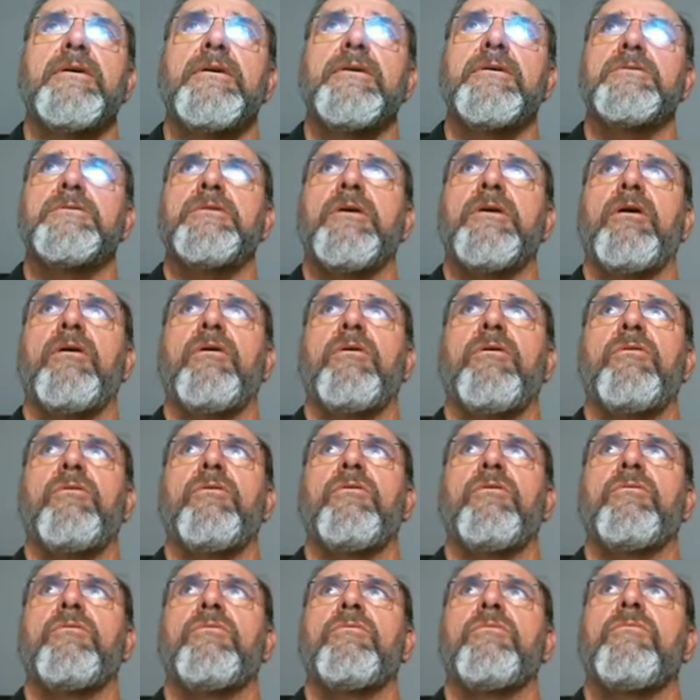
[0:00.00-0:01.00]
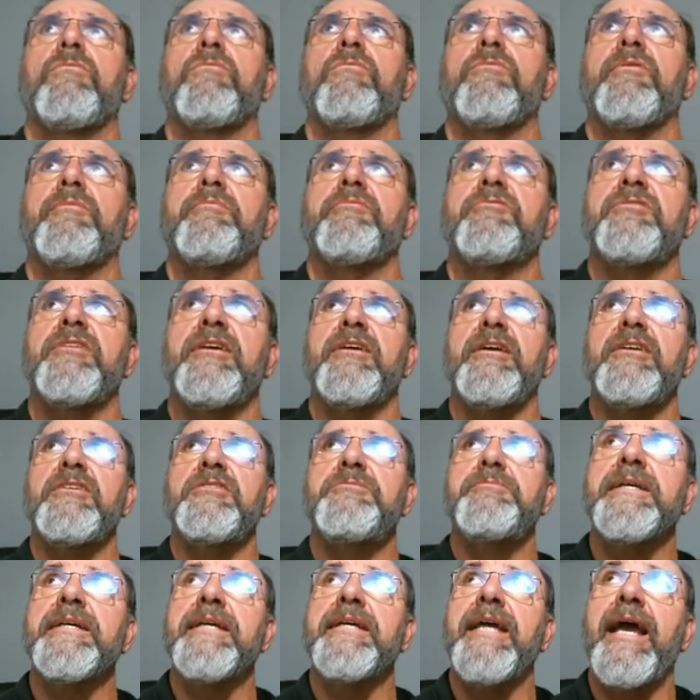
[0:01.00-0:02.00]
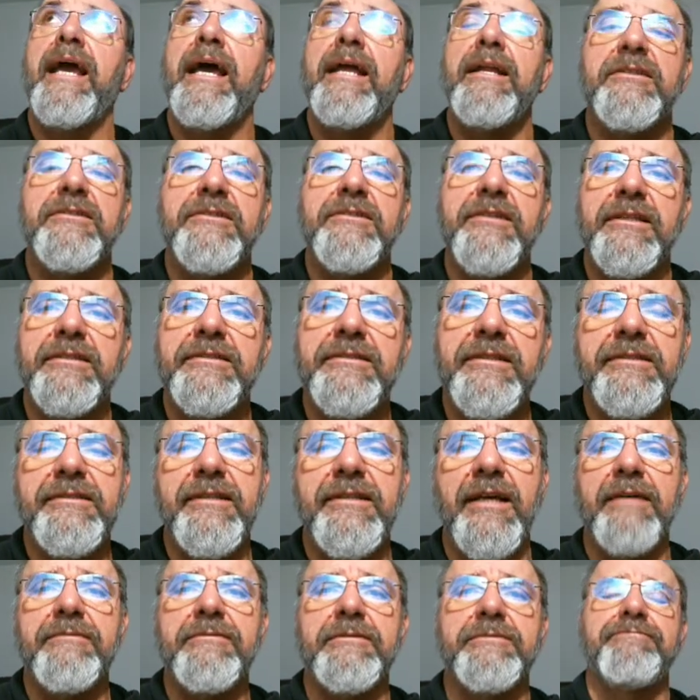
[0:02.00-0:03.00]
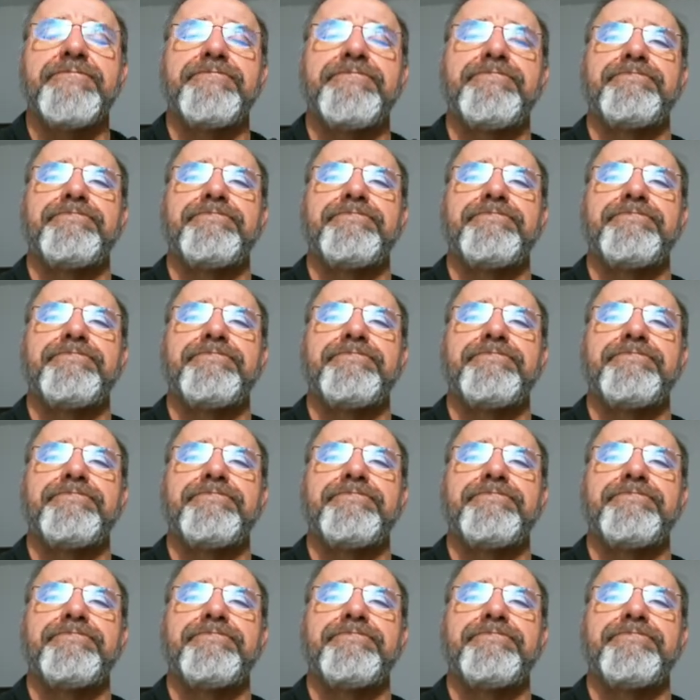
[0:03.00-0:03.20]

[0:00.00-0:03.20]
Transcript: So the siege began in 67.